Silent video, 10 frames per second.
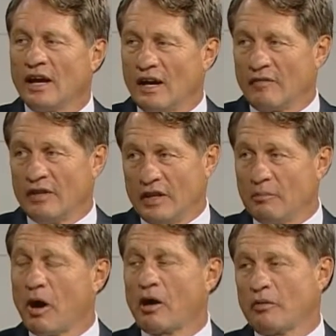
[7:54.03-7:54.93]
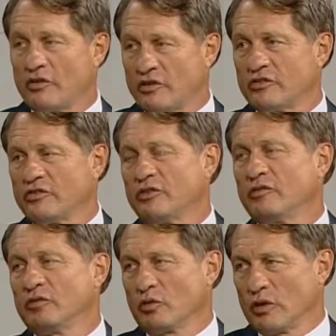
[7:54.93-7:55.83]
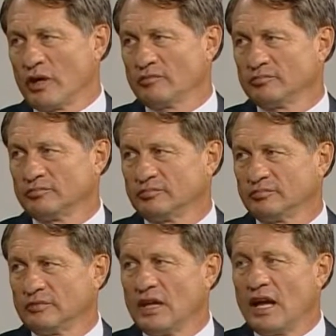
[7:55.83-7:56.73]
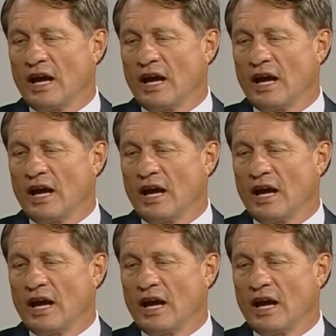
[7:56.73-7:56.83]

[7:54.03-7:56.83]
of the Hippocrates Institute in Florida. Mm-hmm.